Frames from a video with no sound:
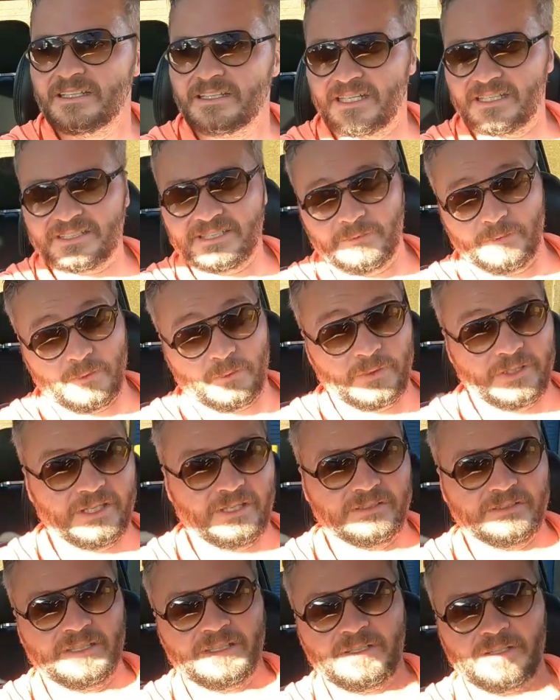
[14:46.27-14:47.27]
That shit was
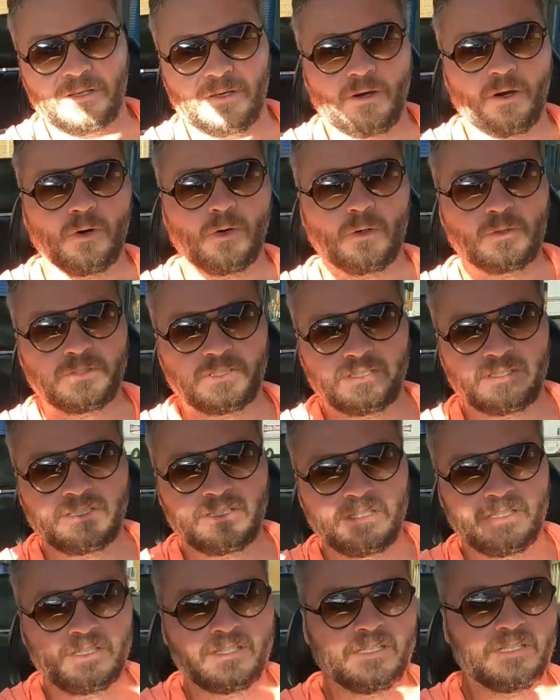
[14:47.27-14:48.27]
real old and
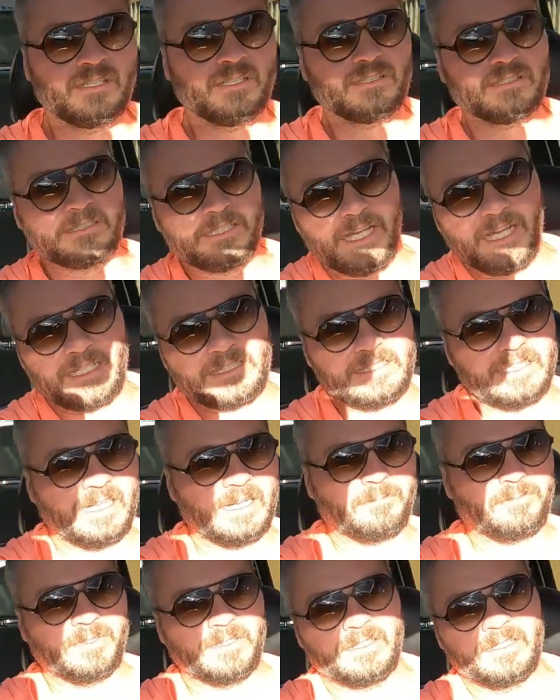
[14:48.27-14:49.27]
jacked
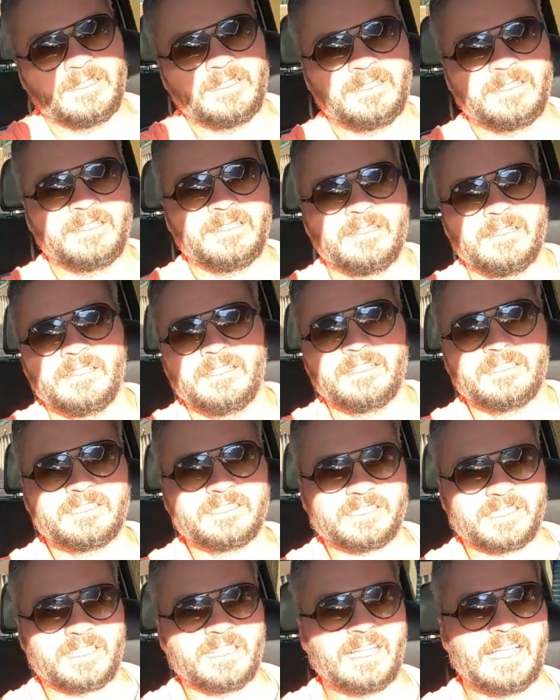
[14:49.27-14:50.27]
up and
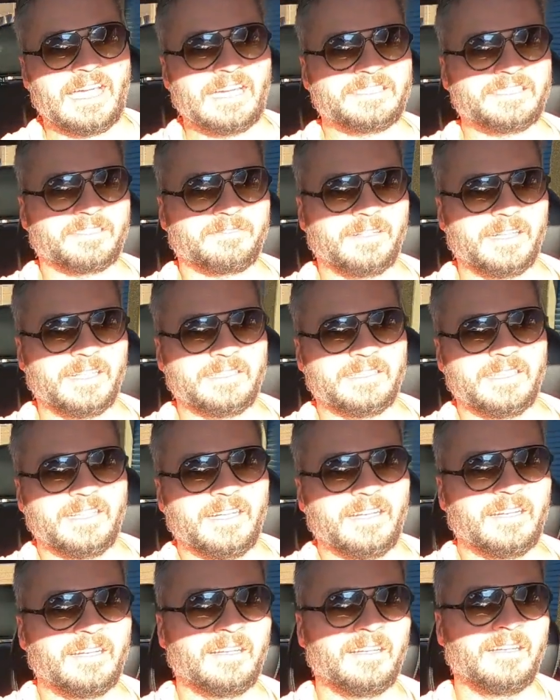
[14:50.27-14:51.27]
just a classic right
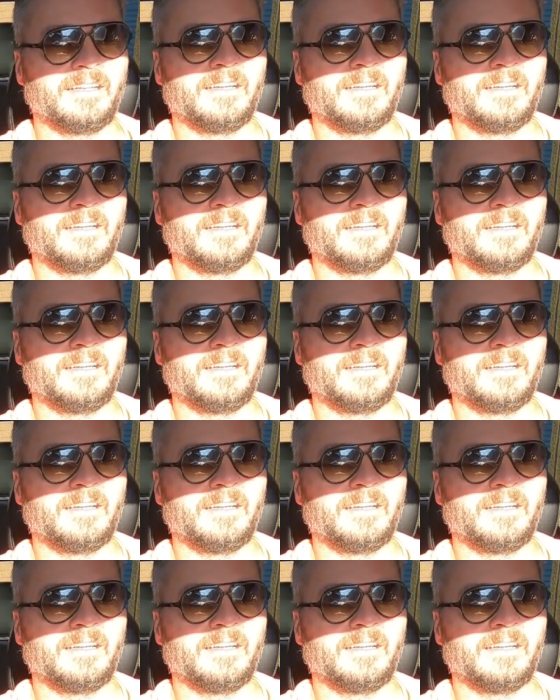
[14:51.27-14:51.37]
there.